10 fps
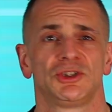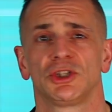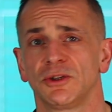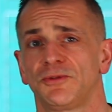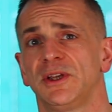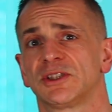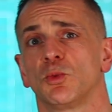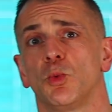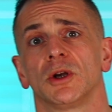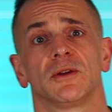So you're going to fit into
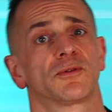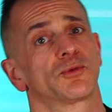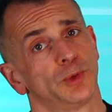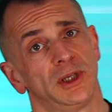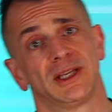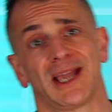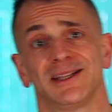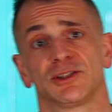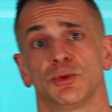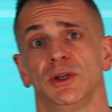one of 3
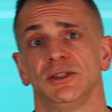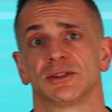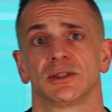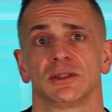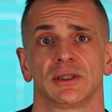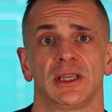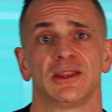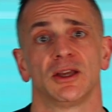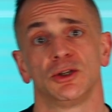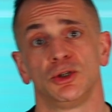categories.
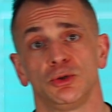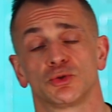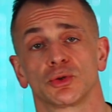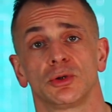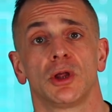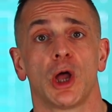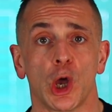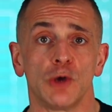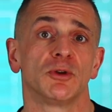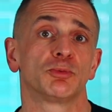Either neutral,
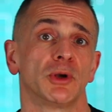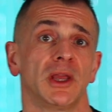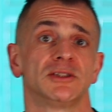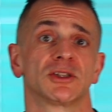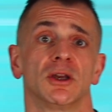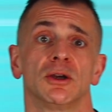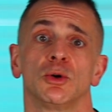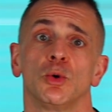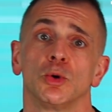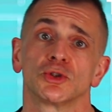overpronator,
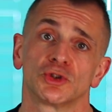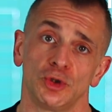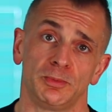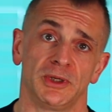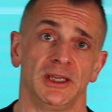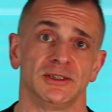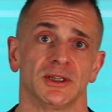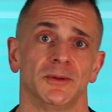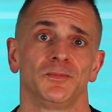or supinator.